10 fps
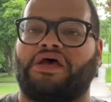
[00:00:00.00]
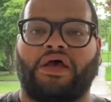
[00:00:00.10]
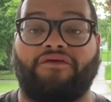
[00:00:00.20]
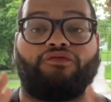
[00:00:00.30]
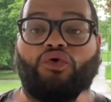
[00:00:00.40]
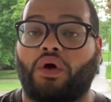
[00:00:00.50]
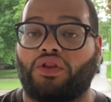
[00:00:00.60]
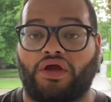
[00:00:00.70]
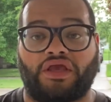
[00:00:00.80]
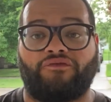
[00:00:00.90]
if you are
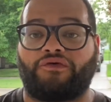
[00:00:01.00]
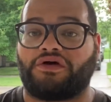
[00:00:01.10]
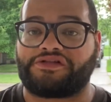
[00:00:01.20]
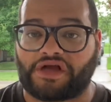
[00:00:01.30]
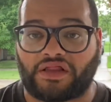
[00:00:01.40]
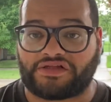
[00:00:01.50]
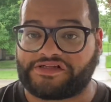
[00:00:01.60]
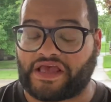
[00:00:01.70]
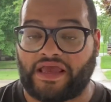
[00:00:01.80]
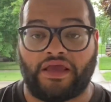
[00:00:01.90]
looking for a solid
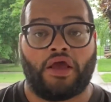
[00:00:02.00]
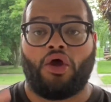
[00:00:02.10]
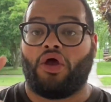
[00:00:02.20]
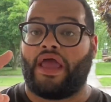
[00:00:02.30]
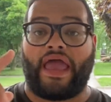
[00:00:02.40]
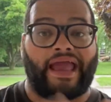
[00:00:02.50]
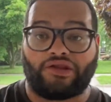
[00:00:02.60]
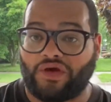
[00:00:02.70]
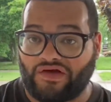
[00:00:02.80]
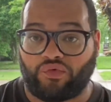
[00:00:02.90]
skate and
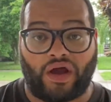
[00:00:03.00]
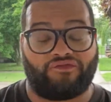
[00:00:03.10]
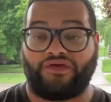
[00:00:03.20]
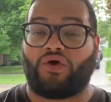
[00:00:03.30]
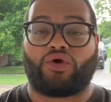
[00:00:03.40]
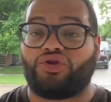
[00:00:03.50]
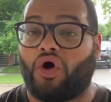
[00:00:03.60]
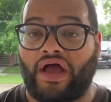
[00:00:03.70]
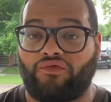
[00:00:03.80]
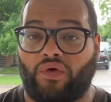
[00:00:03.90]
you have wide feet or you
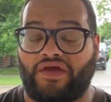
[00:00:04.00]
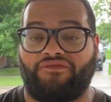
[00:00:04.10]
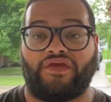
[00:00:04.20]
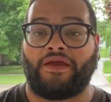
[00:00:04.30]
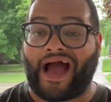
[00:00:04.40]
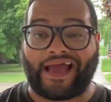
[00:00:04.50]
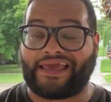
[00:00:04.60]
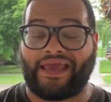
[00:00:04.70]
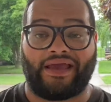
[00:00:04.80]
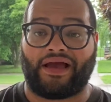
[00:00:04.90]
don't have wide feet, I
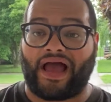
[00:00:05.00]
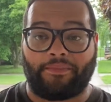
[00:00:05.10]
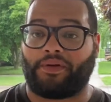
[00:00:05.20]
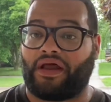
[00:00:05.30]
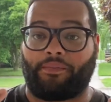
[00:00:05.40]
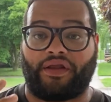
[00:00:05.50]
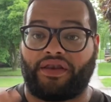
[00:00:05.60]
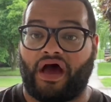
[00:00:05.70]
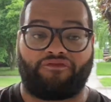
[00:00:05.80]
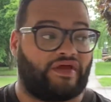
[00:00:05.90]
can't hype it up
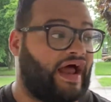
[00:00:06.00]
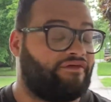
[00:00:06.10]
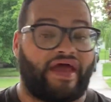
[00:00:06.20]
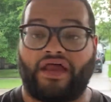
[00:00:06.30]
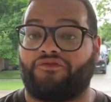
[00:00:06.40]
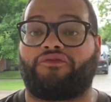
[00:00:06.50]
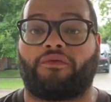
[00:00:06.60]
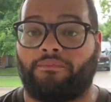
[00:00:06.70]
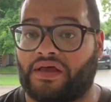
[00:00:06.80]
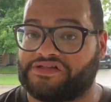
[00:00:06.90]
enough. And I've had it for
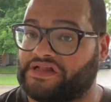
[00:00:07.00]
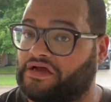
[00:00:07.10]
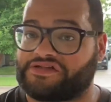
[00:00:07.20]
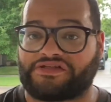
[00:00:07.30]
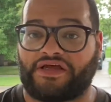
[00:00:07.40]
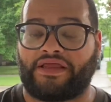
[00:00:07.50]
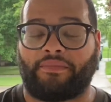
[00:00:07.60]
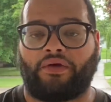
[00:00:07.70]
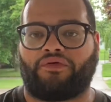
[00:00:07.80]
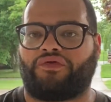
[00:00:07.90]
months now since I did
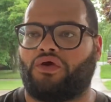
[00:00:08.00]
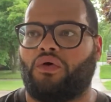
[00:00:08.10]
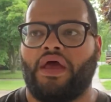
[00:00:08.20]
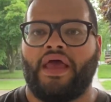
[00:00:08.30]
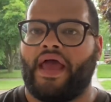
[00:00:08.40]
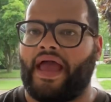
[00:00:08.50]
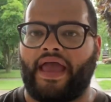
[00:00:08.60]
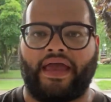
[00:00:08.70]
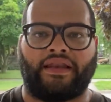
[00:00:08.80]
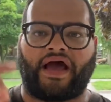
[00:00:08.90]
my review,
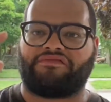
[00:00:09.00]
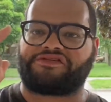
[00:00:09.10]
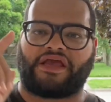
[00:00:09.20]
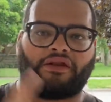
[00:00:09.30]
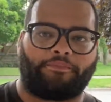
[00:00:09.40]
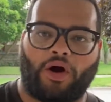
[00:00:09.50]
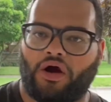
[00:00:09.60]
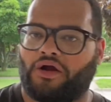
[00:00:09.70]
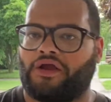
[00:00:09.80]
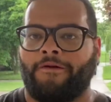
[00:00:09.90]
and I've skated
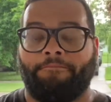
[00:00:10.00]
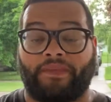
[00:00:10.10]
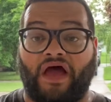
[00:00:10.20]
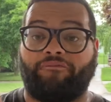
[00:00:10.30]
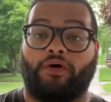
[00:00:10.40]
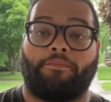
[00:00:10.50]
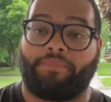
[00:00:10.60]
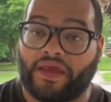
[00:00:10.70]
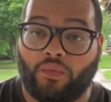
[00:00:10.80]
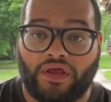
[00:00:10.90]
park. I've put
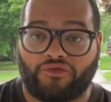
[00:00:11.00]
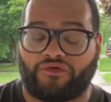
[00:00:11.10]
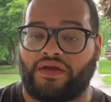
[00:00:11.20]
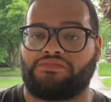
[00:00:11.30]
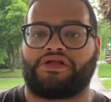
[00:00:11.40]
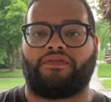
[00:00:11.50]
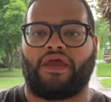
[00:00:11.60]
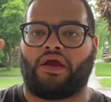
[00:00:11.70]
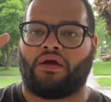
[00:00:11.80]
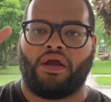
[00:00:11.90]
big wheel frames on
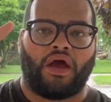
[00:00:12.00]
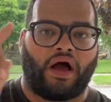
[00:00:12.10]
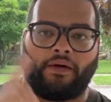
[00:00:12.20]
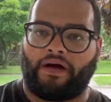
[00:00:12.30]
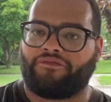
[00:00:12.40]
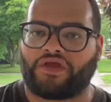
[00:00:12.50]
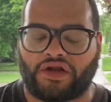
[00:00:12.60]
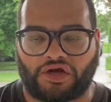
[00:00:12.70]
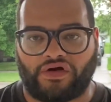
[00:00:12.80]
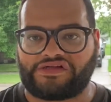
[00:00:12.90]
there. I've done
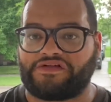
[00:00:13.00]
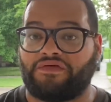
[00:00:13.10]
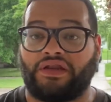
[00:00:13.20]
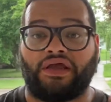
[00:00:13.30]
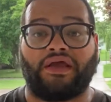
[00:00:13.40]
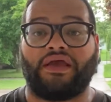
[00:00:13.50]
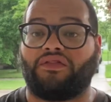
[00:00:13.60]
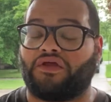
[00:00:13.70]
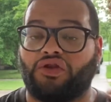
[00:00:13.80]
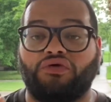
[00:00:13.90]
aggressive in it.
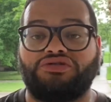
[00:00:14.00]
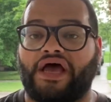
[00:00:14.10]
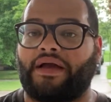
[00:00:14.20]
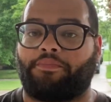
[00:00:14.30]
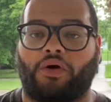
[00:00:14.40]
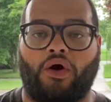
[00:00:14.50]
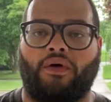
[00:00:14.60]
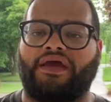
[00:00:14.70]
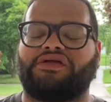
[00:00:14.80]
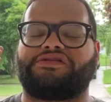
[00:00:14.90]
The New Jack Pro
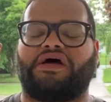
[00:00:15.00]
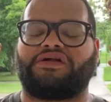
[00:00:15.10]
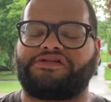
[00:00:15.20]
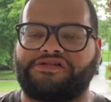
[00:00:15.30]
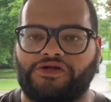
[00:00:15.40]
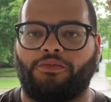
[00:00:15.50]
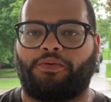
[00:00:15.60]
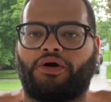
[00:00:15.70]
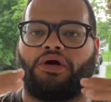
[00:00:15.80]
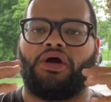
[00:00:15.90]
is a
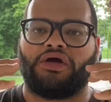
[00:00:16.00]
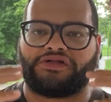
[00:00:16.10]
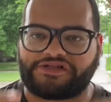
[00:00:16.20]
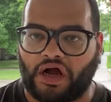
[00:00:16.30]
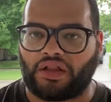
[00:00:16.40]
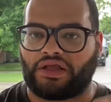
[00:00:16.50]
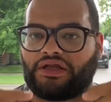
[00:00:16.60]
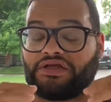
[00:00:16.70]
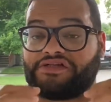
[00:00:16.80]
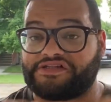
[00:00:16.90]
super
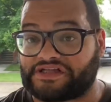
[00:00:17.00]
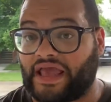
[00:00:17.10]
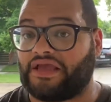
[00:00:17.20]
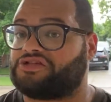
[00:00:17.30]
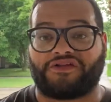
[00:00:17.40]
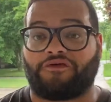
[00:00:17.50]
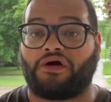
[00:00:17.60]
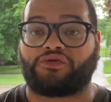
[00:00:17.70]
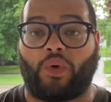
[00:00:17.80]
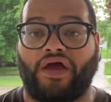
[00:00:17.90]
solid skate. As far
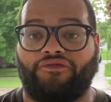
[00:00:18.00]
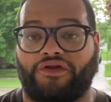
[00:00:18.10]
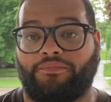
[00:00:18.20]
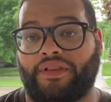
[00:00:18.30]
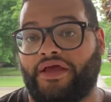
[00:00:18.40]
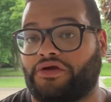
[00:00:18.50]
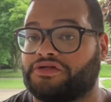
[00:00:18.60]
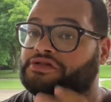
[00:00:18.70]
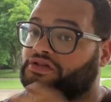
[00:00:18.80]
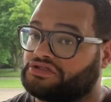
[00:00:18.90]
as wide-footed
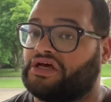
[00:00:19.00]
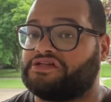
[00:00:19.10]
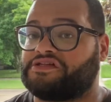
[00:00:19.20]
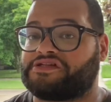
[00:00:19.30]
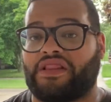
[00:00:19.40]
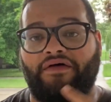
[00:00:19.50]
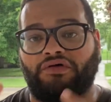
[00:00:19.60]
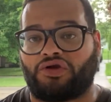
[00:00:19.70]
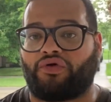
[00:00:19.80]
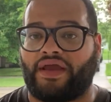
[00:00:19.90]
bladers, the Genesys
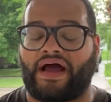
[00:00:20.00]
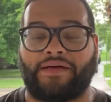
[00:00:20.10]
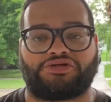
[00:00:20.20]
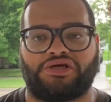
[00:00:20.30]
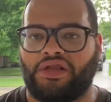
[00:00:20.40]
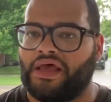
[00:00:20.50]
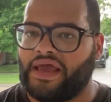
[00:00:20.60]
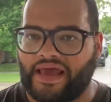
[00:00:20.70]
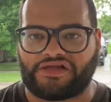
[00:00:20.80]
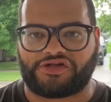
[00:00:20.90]
11, great option.
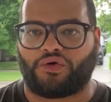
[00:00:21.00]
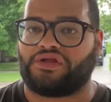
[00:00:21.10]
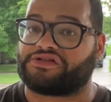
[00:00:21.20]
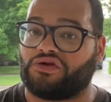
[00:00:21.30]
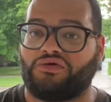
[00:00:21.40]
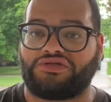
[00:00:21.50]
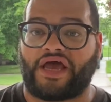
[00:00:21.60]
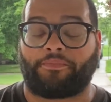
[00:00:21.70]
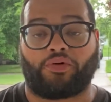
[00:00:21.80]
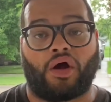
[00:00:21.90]
And as always, the New
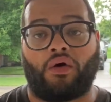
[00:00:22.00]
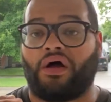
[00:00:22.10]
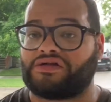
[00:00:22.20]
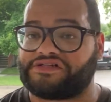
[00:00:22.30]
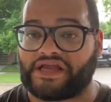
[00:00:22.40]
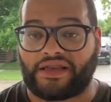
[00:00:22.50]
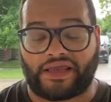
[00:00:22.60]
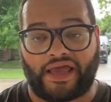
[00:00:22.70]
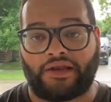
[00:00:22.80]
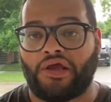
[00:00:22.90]
Jack Pro, I'll say it
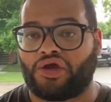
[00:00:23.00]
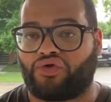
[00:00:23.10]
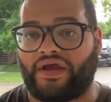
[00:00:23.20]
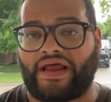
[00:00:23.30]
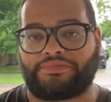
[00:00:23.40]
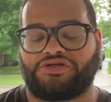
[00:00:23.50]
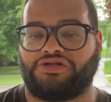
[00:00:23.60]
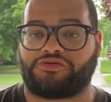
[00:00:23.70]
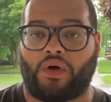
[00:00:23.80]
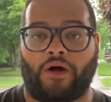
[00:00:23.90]
again, great option
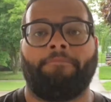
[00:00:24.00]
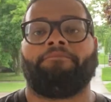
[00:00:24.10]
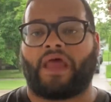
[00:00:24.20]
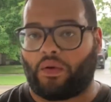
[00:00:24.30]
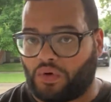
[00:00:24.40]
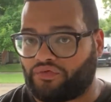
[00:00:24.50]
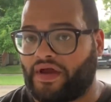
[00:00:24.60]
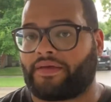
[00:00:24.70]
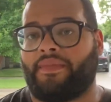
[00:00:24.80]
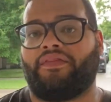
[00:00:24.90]
as well. I would
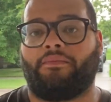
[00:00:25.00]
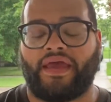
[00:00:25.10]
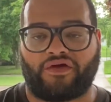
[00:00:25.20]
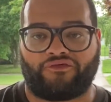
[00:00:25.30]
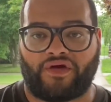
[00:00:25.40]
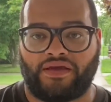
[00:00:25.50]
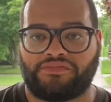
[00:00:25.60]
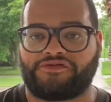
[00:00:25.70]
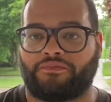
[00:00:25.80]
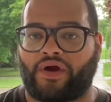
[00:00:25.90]
recommend the mega
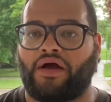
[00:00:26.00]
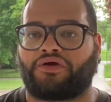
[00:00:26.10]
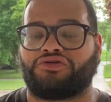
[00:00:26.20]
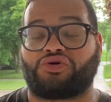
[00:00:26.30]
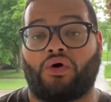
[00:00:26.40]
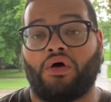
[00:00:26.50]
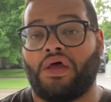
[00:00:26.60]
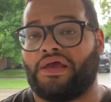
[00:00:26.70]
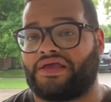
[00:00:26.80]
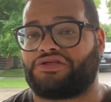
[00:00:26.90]
frames from Ground Control.
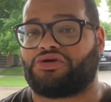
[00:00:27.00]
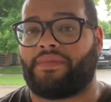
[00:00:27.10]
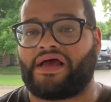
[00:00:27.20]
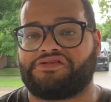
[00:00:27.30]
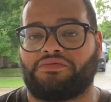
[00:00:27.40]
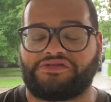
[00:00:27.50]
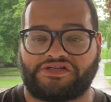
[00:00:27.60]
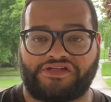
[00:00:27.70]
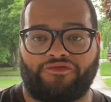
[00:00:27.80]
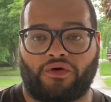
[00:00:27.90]
Get your maximum
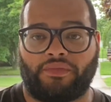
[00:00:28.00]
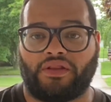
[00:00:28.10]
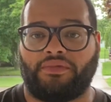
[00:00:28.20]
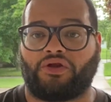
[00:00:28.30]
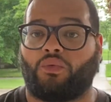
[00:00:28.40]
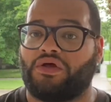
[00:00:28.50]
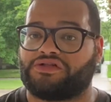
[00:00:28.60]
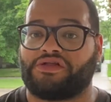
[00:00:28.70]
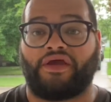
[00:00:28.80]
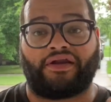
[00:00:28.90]
64 millimeter
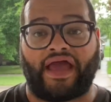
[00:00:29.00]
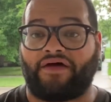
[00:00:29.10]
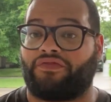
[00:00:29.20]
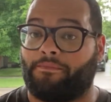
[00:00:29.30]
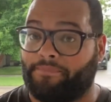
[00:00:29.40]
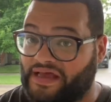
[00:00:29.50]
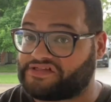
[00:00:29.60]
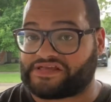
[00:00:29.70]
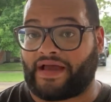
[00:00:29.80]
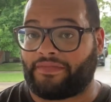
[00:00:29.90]
wheels in there to have the
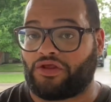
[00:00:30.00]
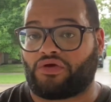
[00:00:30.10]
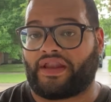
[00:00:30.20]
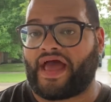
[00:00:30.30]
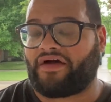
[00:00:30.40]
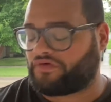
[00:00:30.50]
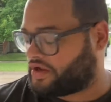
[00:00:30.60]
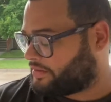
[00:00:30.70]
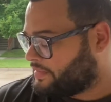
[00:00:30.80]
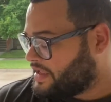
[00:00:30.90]
best time that you could have on
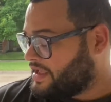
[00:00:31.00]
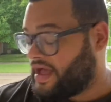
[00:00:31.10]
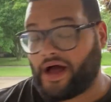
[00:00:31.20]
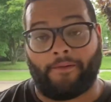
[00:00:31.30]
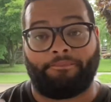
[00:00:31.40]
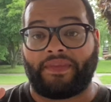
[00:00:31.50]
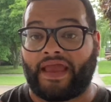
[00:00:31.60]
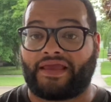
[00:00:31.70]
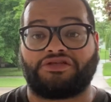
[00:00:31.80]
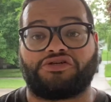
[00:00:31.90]
them.
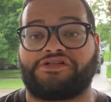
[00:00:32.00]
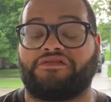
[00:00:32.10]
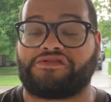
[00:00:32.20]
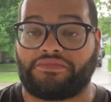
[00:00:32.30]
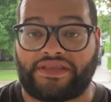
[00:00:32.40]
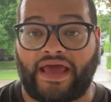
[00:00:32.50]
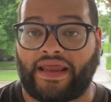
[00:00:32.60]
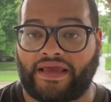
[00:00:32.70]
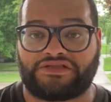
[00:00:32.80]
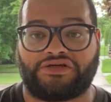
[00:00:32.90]
And get yourself some dead
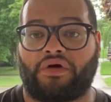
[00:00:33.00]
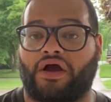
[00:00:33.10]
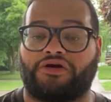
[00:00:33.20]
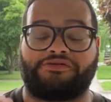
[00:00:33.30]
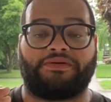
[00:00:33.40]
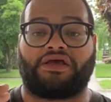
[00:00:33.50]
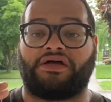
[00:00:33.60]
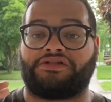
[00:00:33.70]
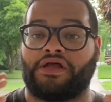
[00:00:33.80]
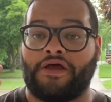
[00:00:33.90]
anti-rockers,
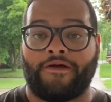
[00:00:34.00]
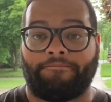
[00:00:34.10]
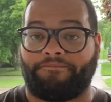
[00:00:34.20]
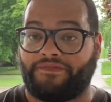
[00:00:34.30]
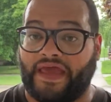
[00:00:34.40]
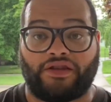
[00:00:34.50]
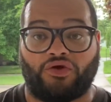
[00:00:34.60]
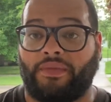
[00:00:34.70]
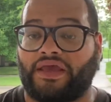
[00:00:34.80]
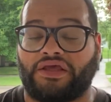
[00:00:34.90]
because they do
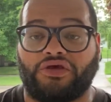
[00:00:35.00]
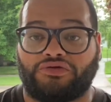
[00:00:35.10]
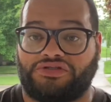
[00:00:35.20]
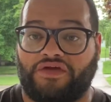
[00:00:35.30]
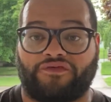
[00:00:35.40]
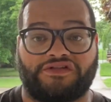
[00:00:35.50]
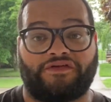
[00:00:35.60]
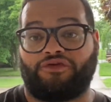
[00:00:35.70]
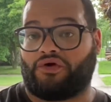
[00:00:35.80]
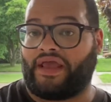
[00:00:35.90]
make a huge difference
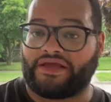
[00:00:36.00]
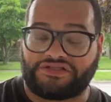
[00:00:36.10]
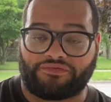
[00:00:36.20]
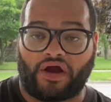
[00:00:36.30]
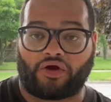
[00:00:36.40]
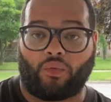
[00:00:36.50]
if you're an anti-rocker